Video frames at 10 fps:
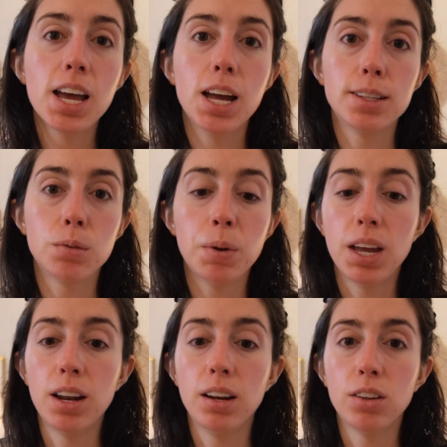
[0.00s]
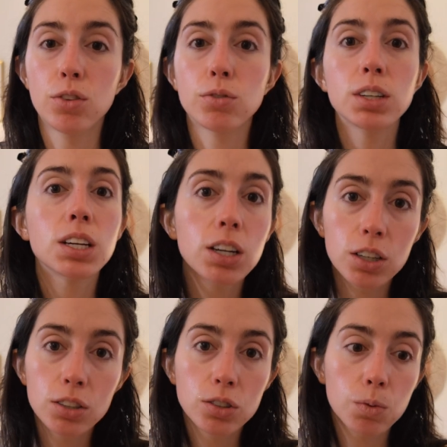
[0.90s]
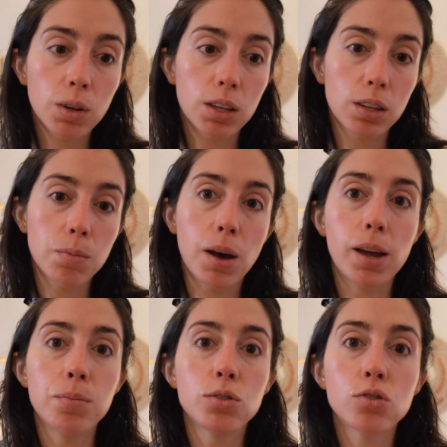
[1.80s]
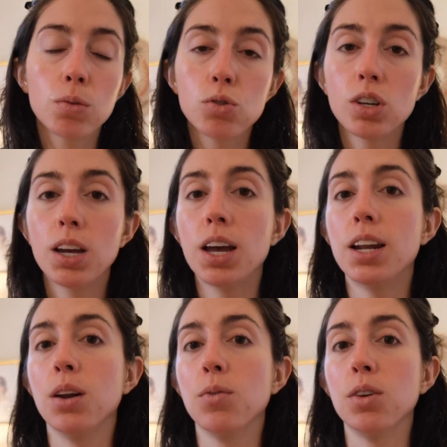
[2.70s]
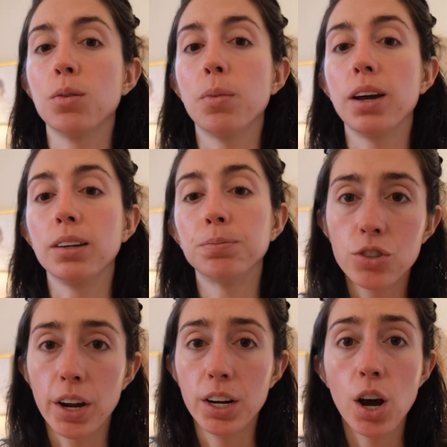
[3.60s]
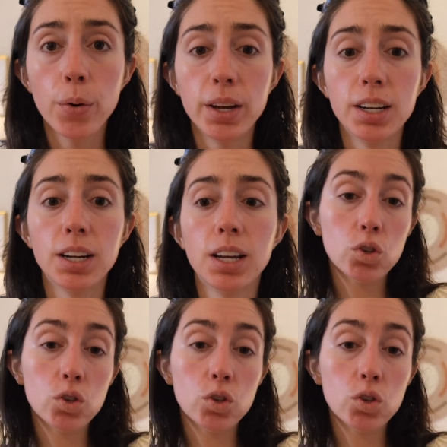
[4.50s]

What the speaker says: It's been 3 years with my prescription and with my tretinoin.